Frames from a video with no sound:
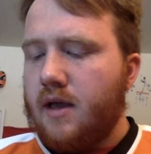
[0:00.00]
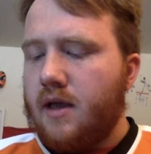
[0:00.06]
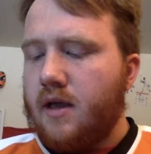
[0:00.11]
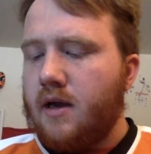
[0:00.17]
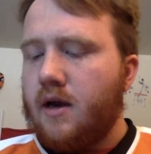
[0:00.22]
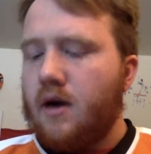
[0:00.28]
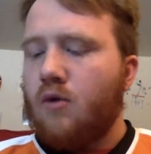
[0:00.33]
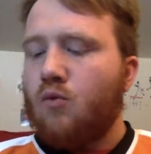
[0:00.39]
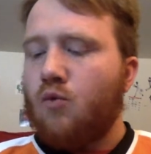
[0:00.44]
in
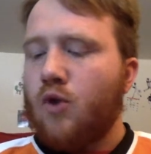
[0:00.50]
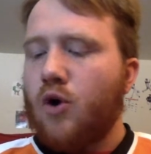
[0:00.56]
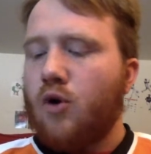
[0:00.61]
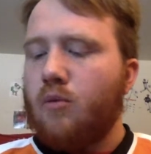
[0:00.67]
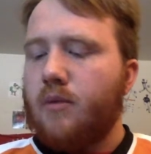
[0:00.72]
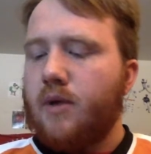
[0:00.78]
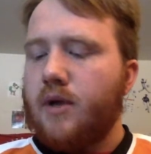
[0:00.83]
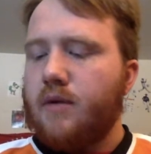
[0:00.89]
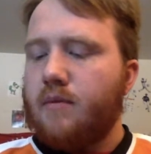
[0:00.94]
uh,
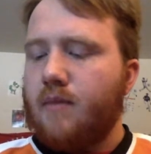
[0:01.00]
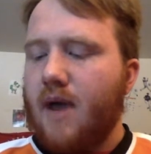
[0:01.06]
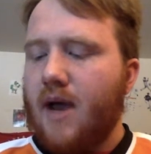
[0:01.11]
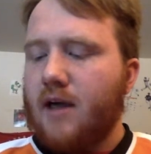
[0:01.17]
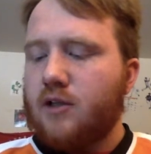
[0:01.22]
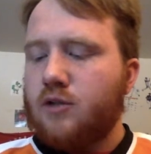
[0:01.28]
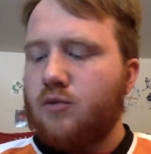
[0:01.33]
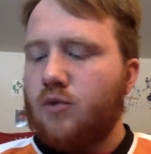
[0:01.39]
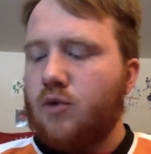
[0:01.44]
Willman,
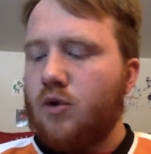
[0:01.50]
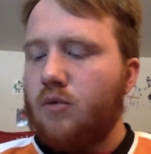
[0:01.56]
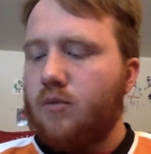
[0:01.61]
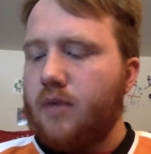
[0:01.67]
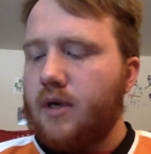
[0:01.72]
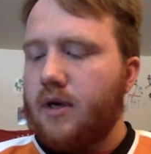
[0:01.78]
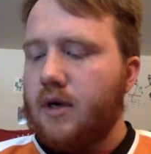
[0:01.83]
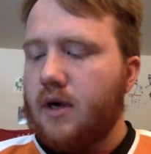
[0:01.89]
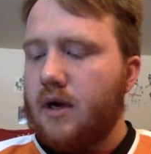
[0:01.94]
Max
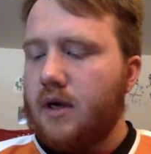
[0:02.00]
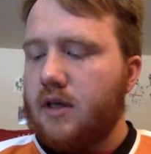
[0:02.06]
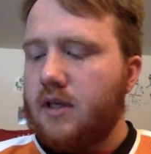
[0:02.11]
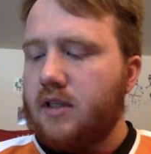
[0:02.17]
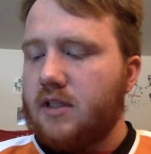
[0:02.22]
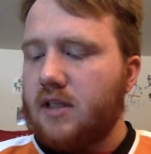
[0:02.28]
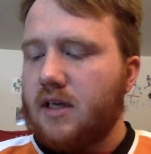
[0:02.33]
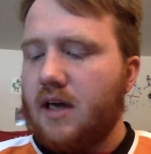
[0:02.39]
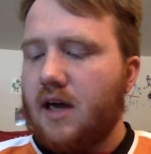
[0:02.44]
Willman, uh,
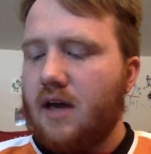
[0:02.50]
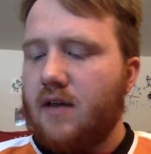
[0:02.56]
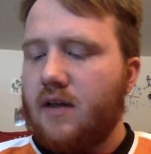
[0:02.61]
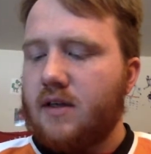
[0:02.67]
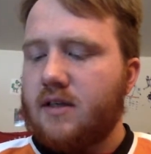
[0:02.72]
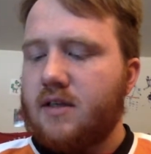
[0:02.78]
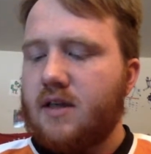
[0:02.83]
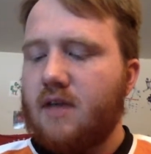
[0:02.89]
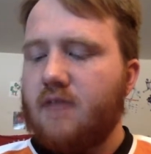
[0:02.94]
he's a guy
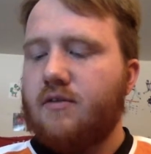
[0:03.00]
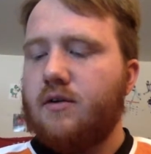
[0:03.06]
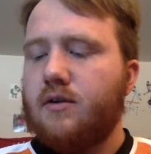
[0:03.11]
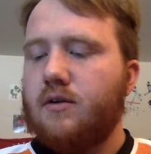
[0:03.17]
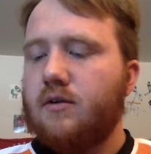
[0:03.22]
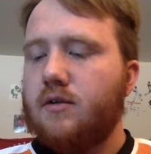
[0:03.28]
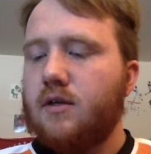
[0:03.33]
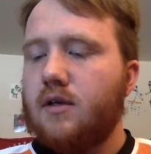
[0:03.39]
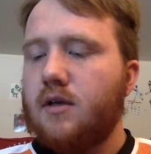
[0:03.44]
that
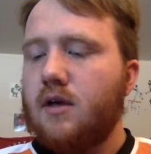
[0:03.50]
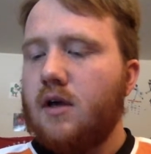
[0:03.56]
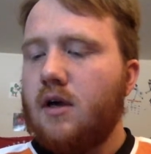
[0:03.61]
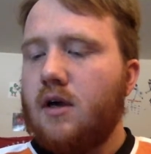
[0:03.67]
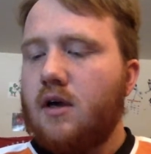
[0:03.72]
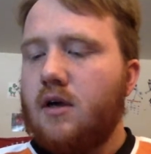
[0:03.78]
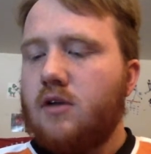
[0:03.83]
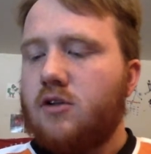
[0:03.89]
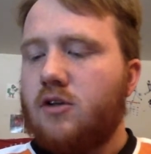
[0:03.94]
definitely
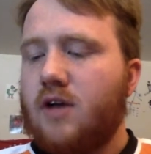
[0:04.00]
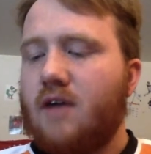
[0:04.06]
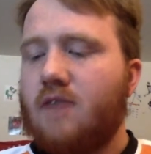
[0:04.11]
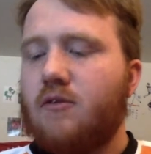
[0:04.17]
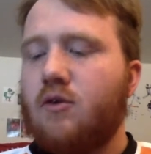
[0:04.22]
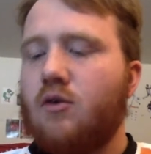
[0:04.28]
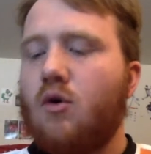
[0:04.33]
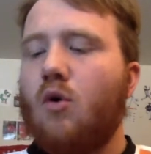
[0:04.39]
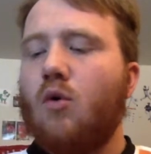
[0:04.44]
should have a
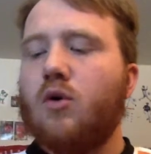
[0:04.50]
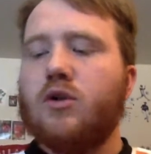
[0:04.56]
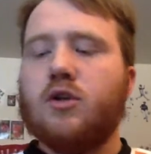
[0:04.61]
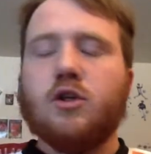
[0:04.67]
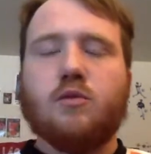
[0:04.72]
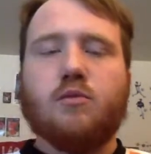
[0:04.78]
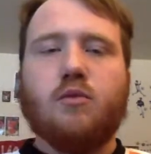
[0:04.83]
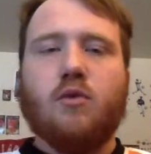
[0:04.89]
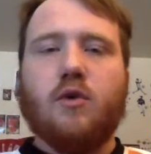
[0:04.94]
goal at
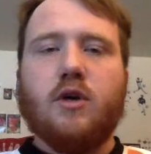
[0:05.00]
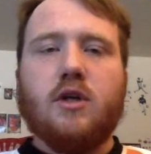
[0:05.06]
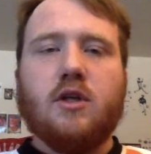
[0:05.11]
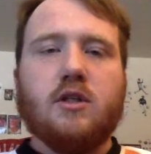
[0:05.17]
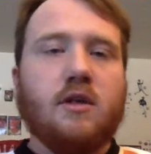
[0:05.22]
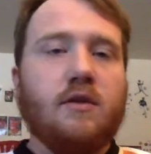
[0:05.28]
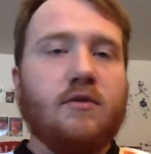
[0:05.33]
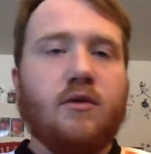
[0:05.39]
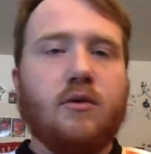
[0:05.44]
this point. He's,
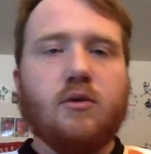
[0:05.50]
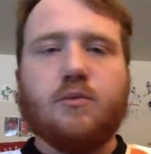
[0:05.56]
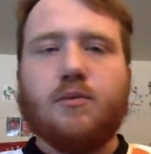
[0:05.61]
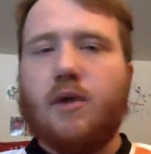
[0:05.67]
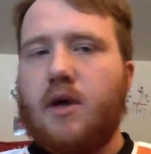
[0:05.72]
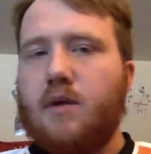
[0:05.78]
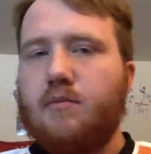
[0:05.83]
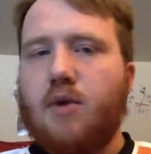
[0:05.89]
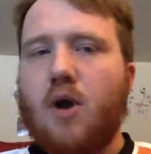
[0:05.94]
if he was
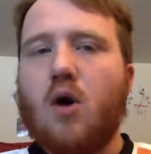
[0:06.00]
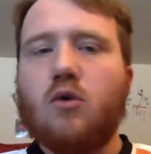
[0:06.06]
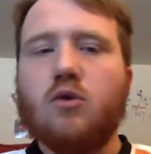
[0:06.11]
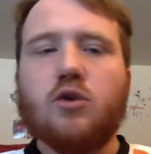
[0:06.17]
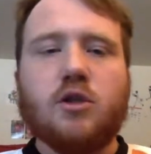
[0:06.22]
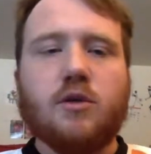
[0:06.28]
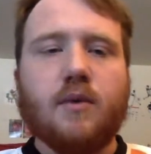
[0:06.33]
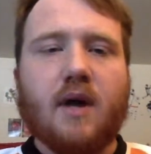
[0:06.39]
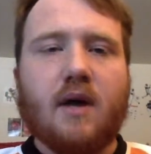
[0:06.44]
playing
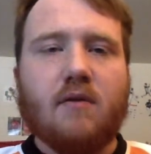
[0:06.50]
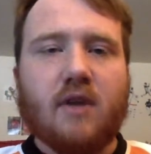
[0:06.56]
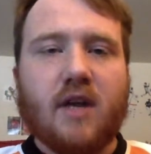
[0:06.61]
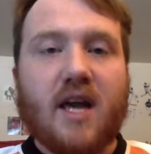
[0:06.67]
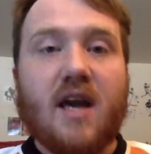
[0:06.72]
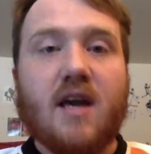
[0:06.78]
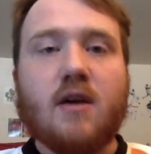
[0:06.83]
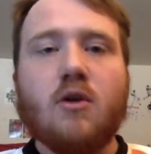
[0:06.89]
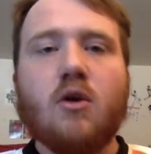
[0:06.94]
post, he would have like
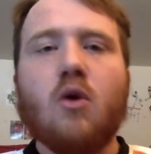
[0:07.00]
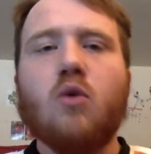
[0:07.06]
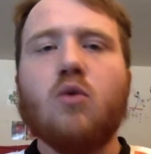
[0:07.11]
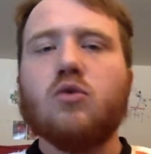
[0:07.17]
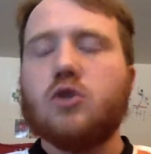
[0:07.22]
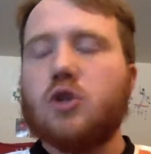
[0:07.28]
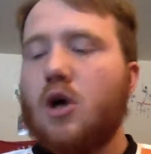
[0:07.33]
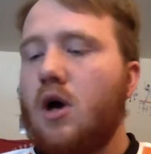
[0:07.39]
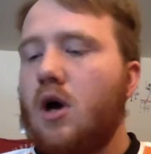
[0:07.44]
eight
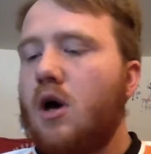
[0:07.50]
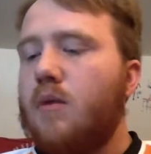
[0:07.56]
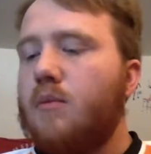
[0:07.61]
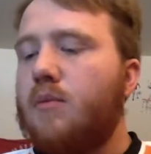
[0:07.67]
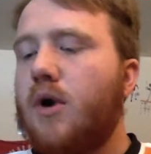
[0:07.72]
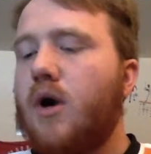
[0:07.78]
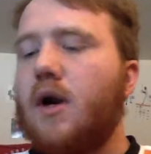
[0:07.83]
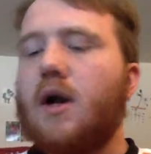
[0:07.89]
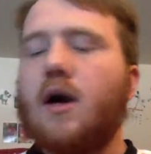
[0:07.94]
goals.
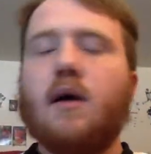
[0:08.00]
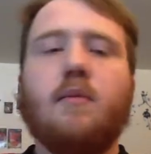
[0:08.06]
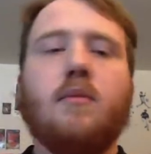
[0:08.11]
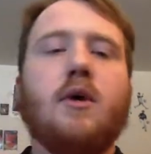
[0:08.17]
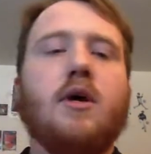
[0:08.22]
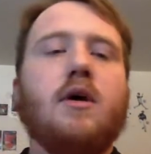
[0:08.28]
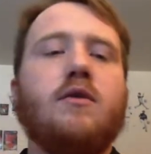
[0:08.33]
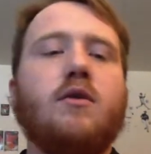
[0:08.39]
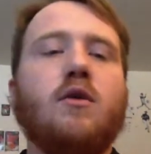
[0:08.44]
But um,
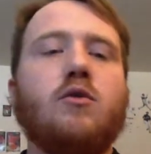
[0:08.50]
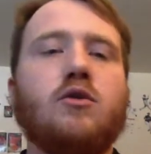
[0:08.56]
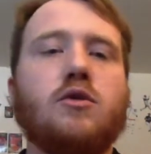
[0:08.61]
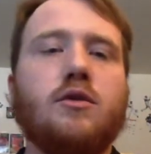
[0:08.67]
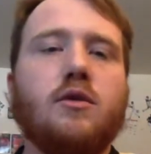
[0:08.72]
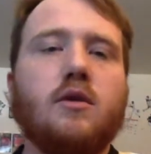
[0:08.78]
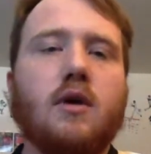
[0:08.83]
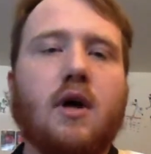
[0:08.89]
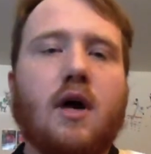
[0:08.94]
those are
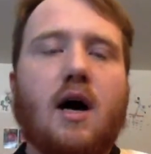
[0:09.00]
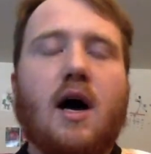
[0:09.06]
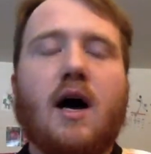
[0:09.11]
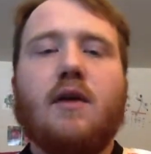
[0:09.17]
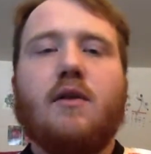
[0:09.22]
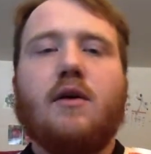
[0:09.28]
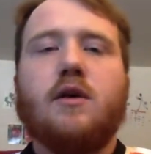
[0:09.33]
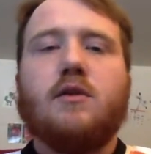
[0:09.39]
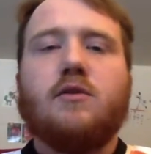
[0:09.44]
the
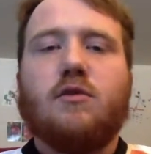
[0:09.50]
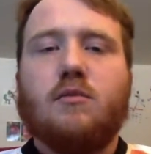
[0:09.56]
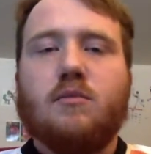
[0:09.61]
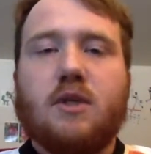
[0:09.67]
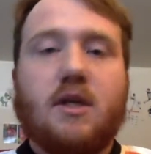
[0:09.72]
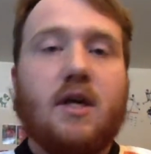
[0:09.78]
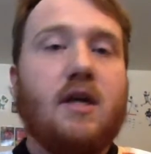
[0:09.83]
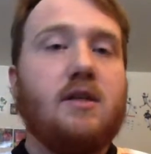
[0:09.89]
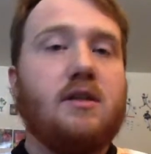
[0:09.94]
highlights from
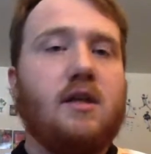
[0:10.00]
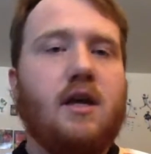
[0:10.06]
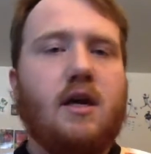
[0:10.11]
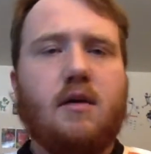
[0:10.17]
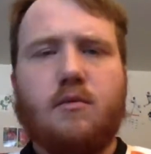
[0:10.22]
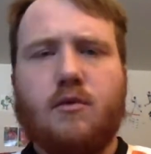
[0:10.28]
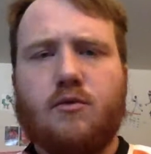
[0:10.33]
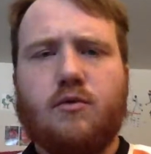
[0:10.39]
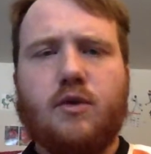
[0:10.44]
today's
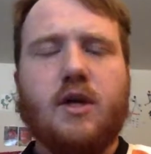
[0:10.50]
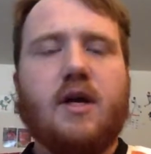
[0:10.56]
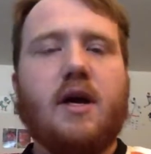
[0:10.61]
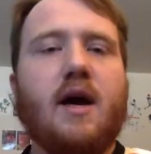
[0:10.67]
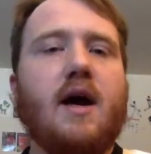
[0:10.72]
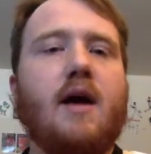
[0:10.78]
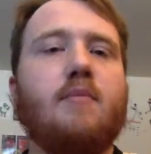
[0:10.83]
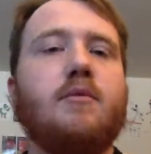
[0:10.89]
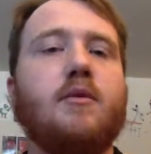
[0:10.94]
game, the
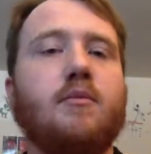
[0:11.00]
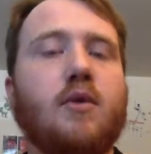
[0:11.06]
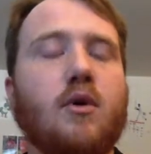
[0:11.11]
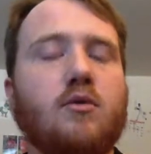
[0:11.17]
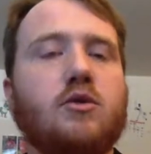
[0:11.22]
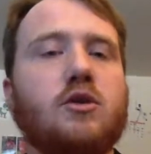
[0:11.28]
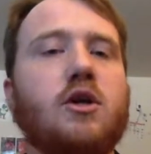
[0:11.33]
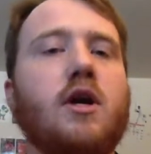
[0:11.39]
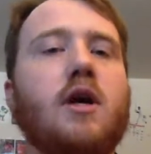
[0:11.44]
recap, the
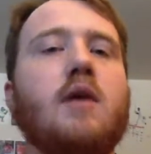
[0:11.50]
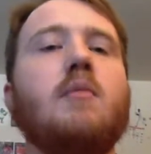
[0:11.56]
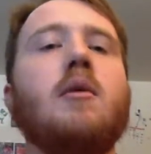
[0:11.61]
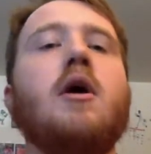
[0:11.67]
post game.